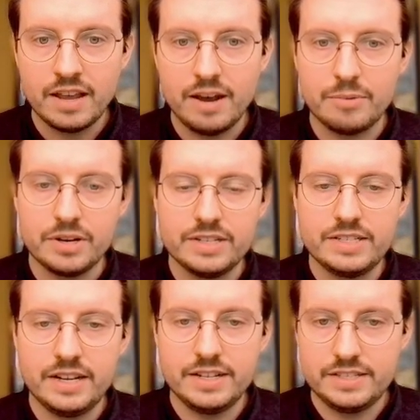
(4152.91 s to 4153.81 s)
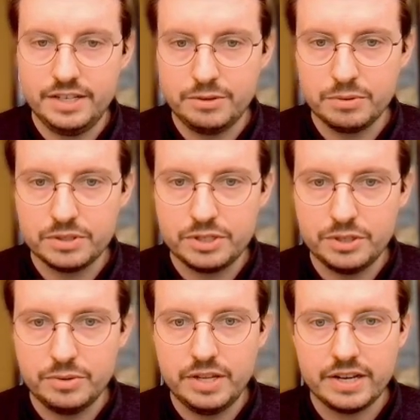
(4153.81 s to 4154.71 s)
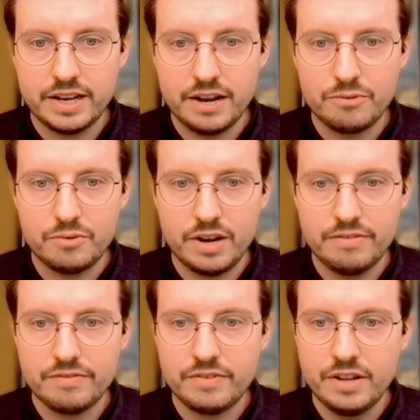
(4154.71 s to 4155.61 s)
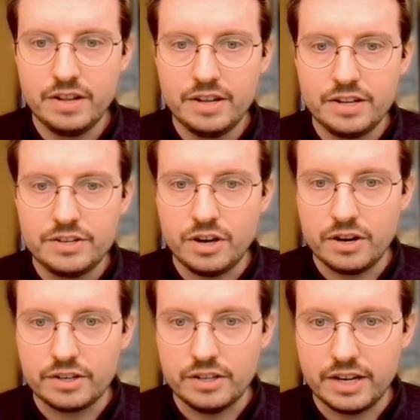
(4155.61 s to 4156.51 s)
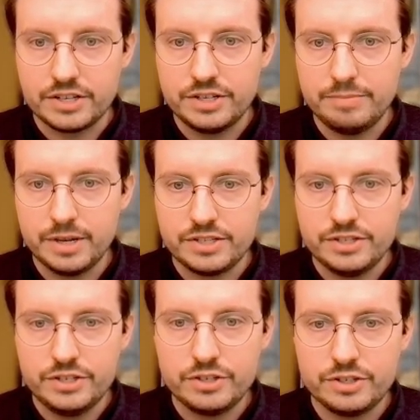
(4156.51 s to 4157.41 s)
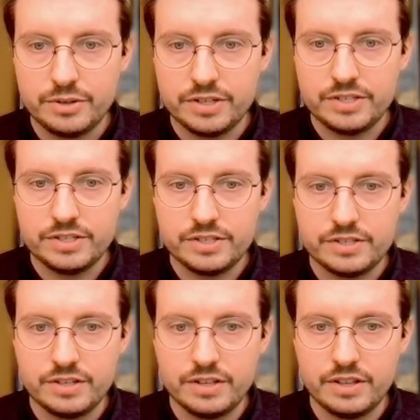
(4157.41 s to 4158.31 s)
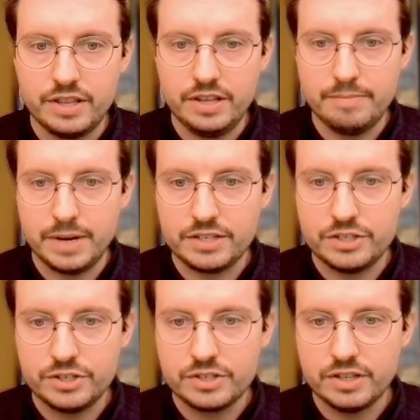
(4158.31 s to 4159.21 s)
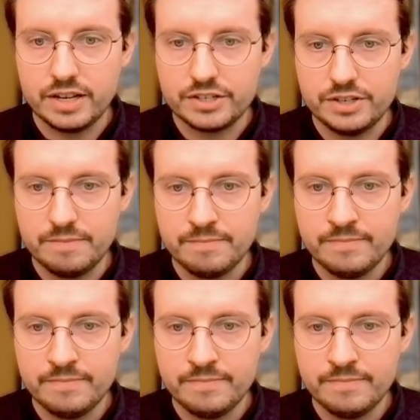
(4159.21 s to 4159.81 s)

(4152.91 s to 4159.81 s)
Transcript: And we're going to say it's equal to the account ref dot collection message. So this is the messages collection,